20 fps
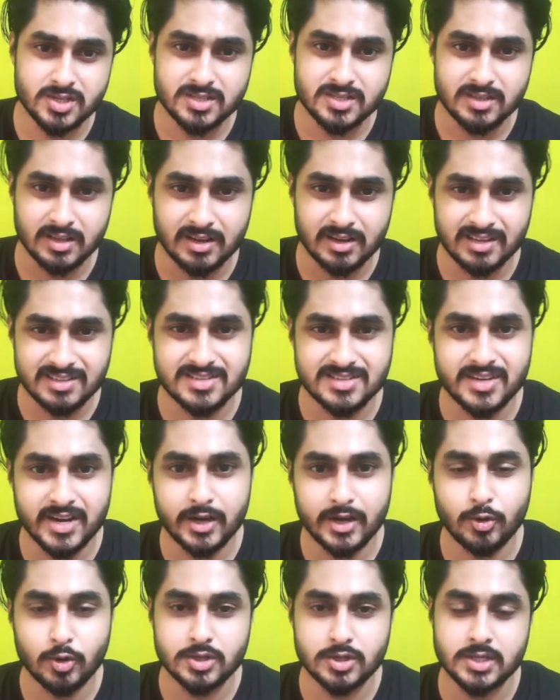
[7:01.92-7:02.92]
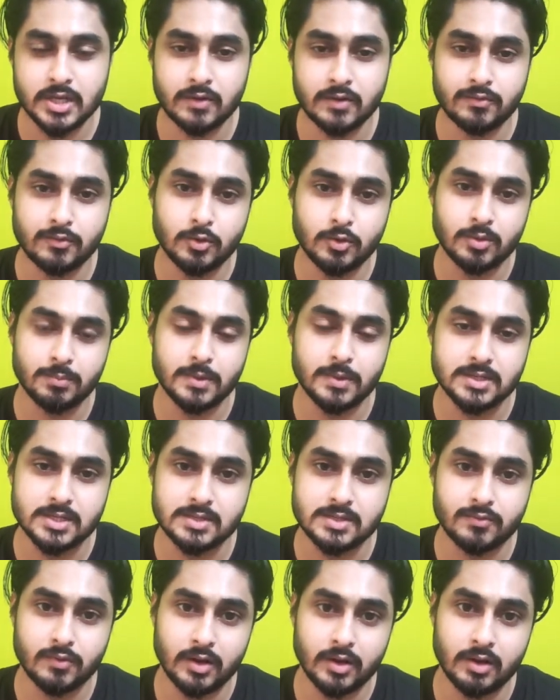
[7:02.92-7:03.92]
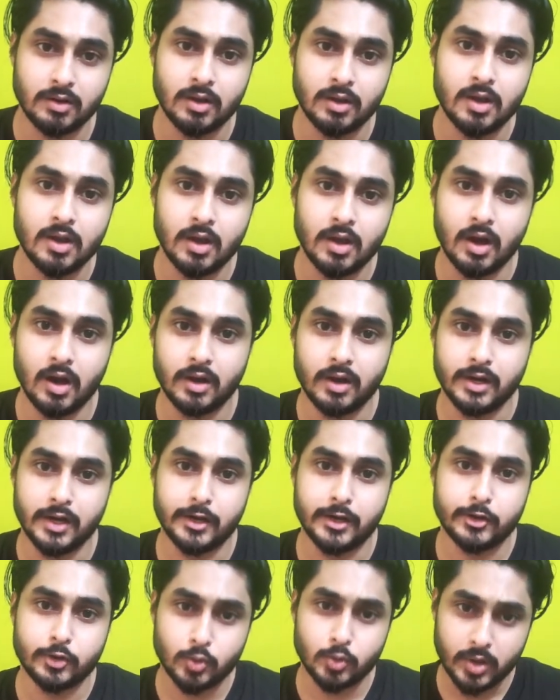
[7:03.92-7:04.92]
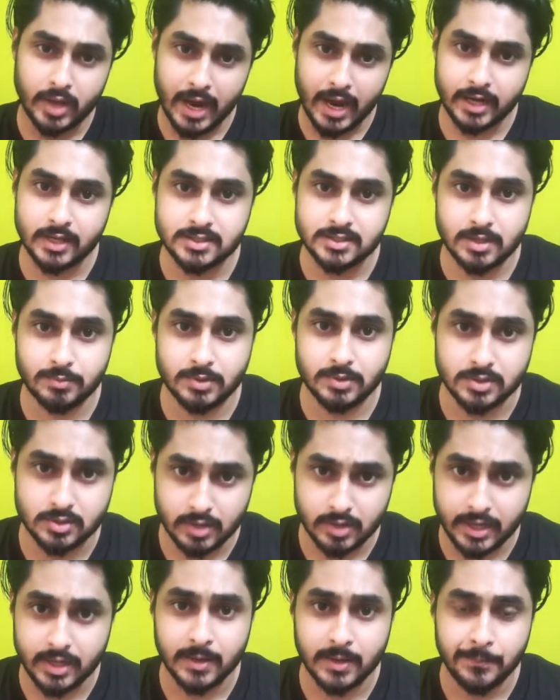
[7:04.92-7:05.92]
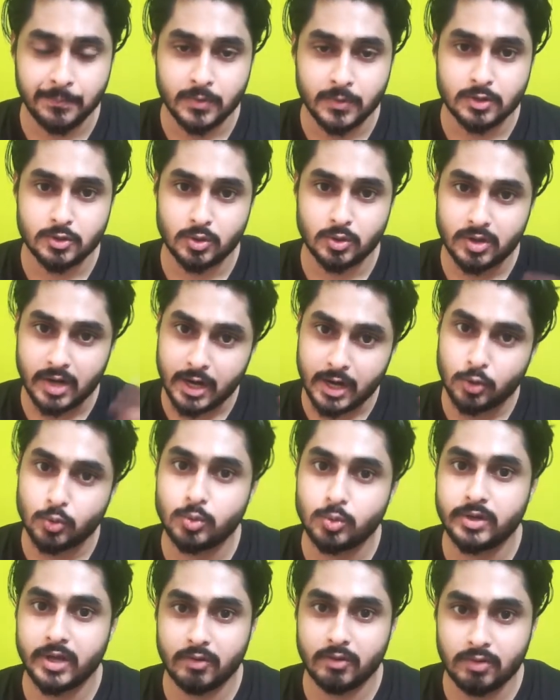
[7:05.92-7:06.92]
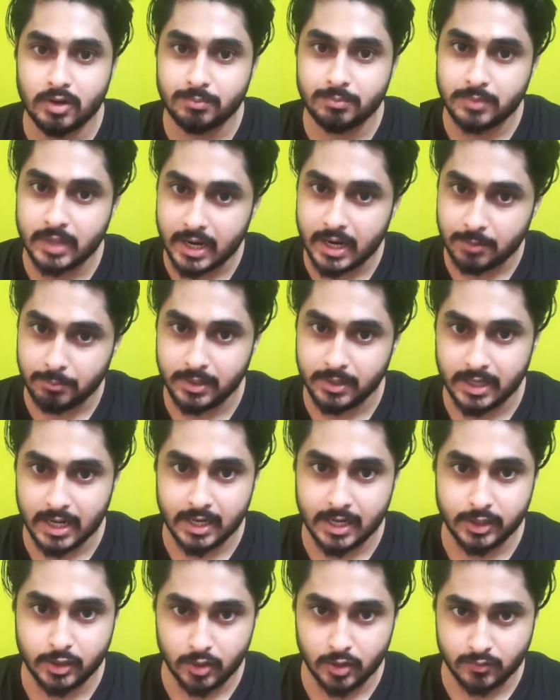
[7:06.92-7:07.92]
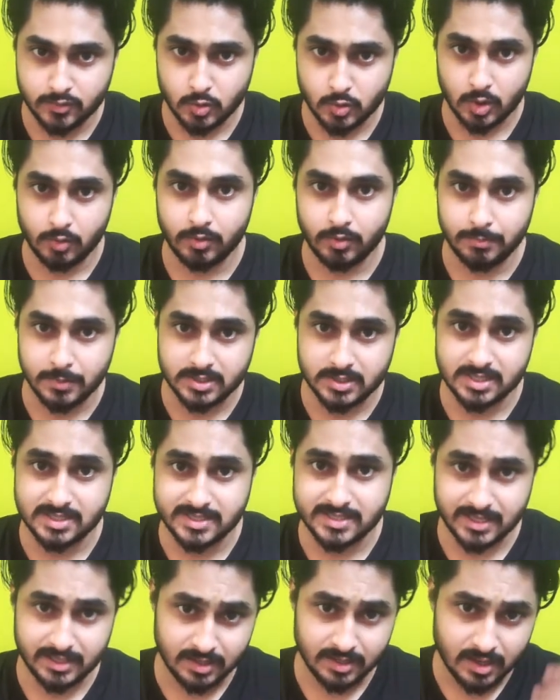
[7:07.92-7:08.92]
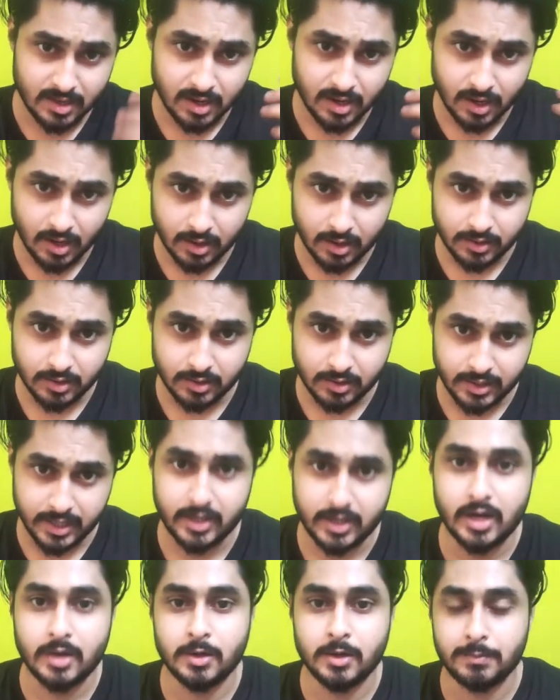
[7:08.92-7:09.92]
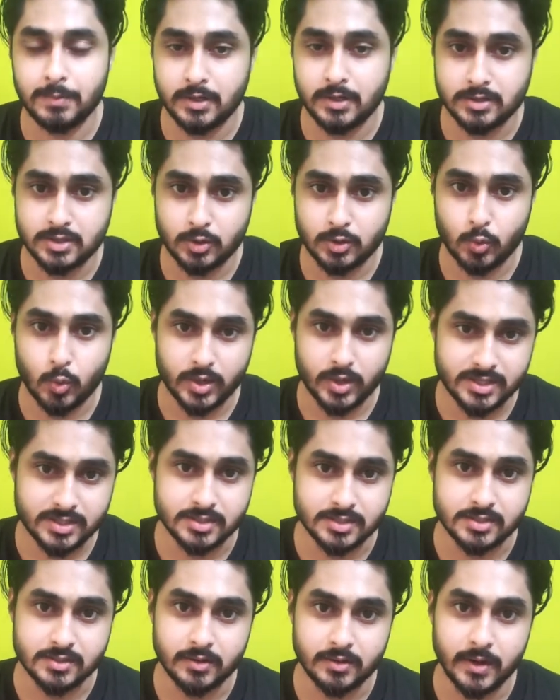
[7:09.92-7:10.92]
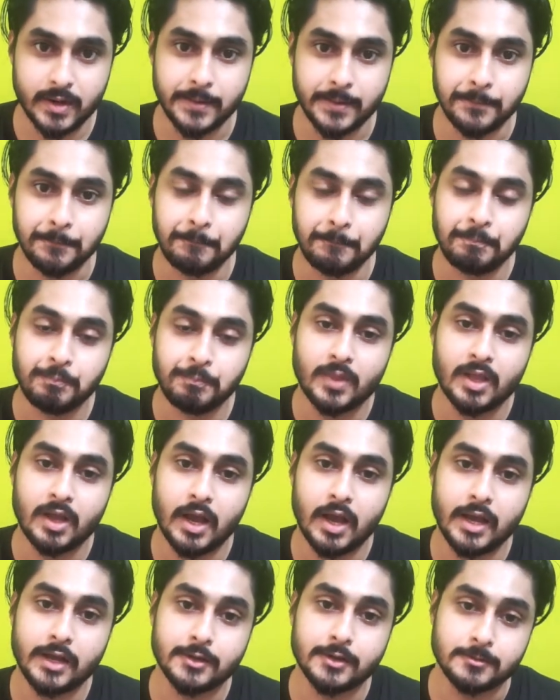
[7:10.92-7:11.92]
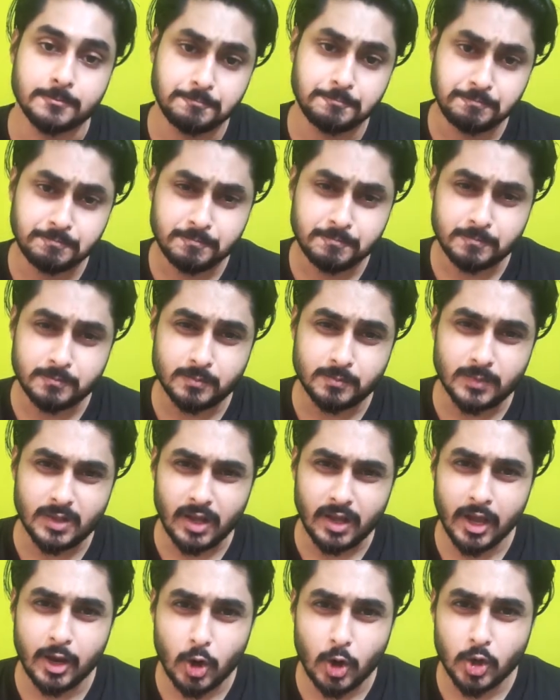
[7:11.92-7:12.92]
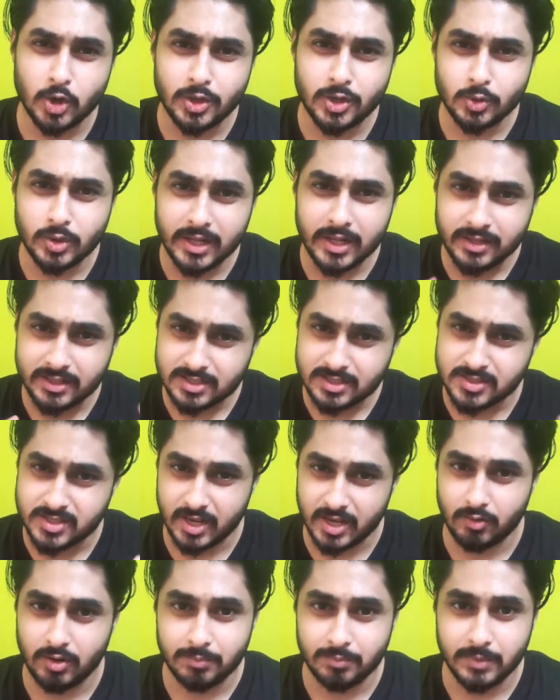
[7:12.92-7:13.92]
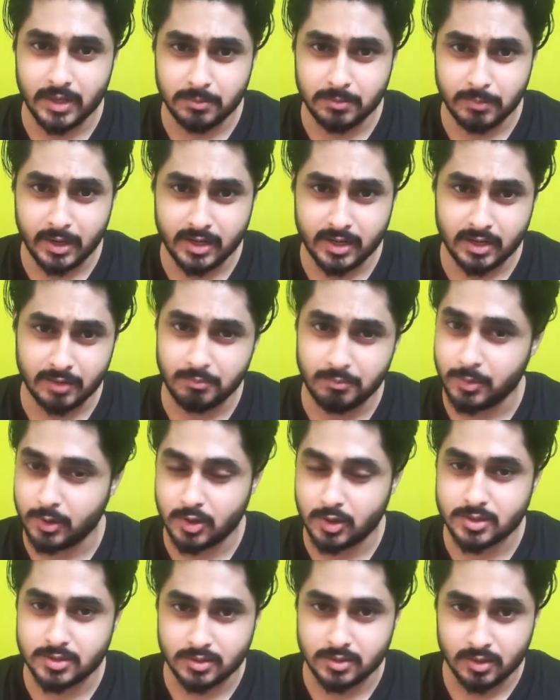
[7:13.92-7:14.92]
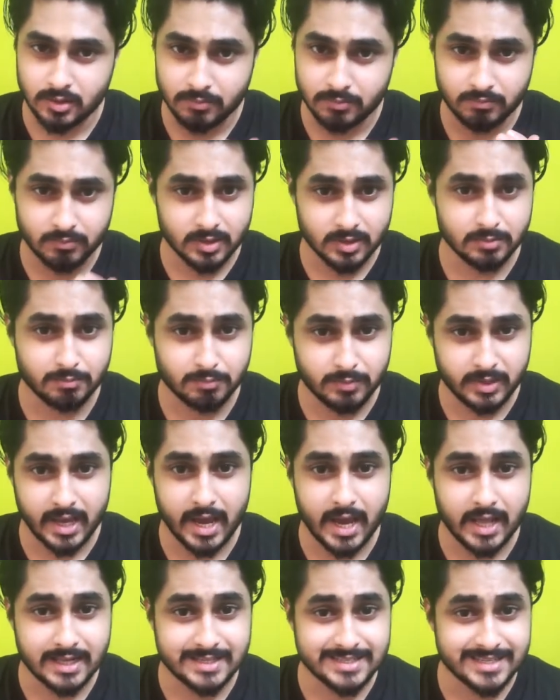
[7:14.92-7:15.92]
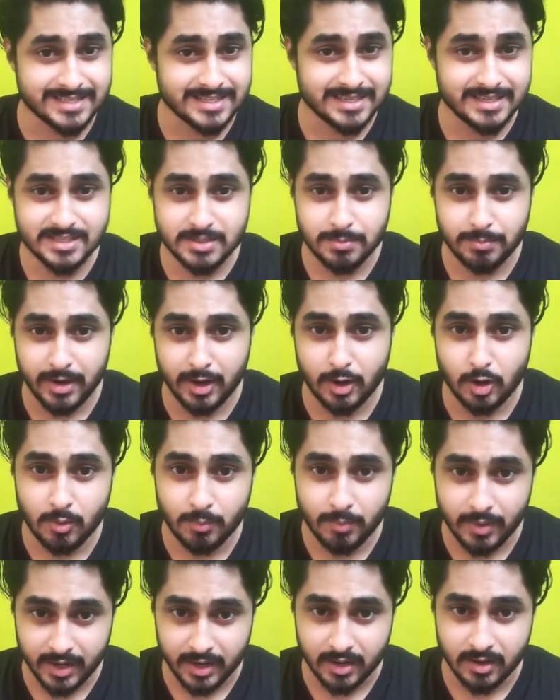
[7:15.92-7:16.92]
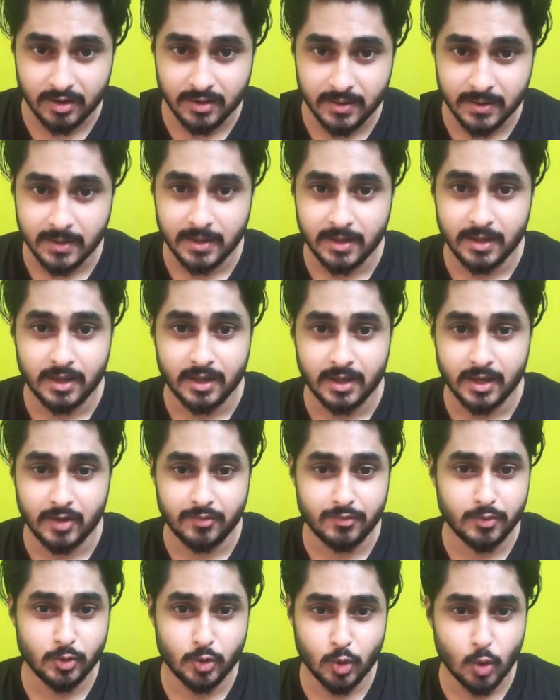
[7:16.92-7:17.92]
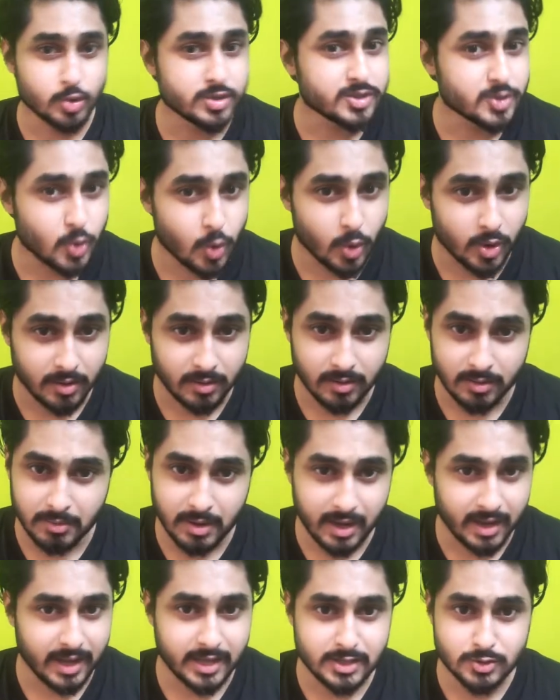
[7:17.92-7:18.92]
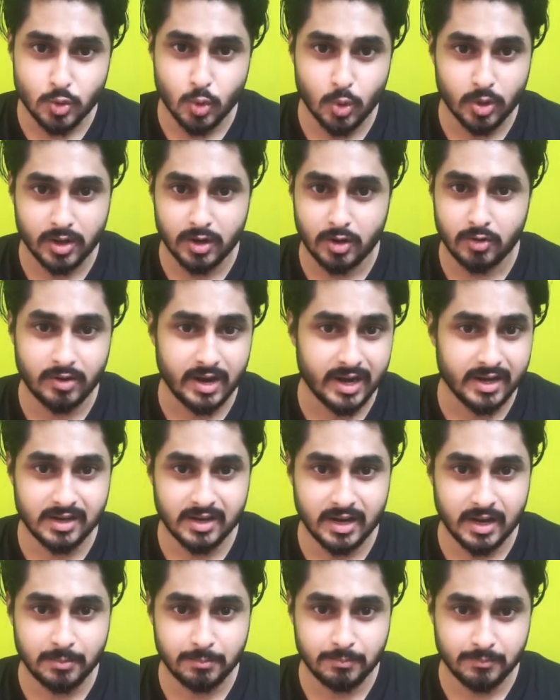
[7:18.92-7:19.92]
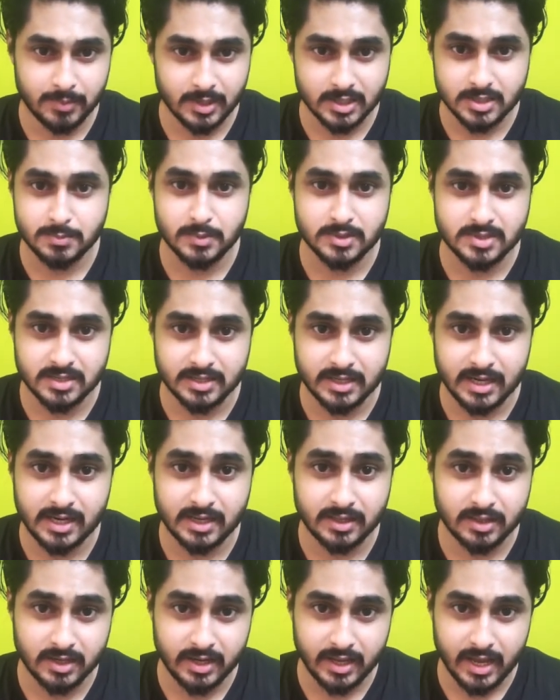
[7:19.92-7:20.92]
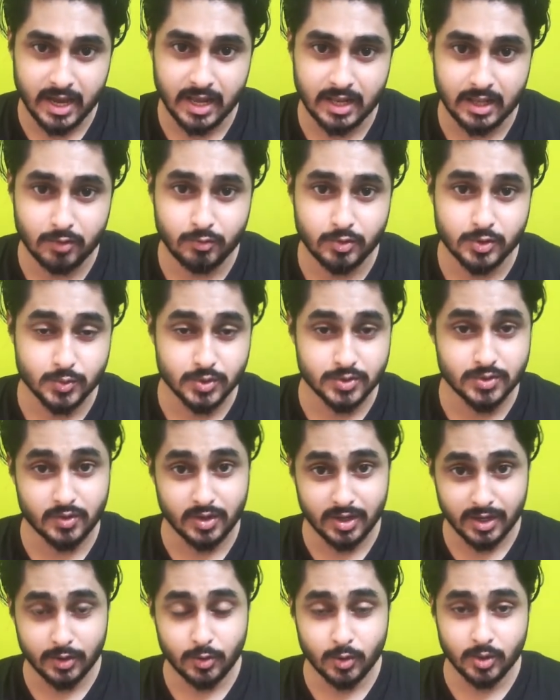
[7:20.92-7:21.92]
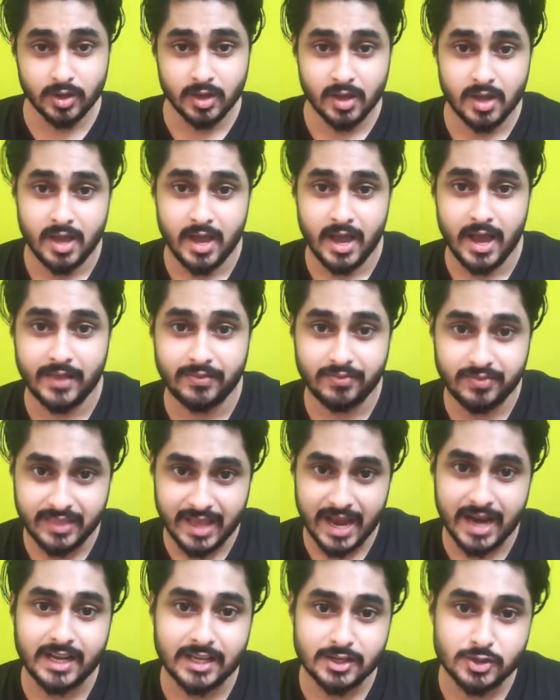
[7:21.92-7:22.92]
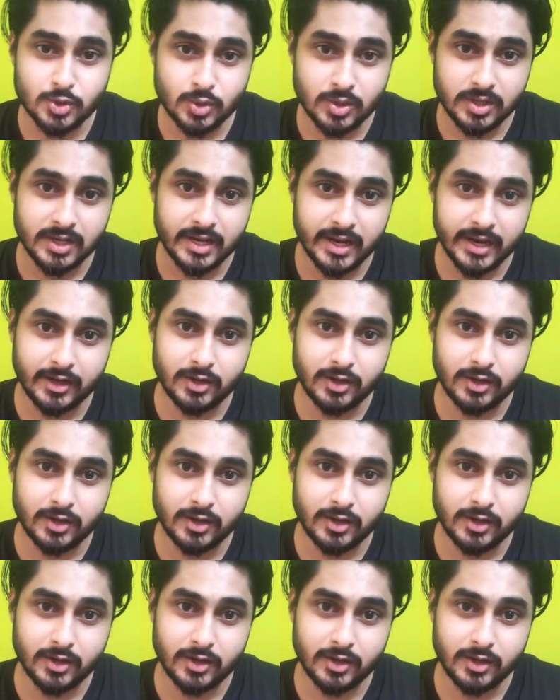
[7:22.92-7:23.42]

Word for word: just constrain yourself to the puzzles when related to CAT examination, right? So try to develop that mentality of solving puzzles and the data interpretation questions, right? And according to that, just develop that mind, because the DILR section is a make or break. If you don't score, I scored around 99+ percentile in the DILR, which was really good. And that actually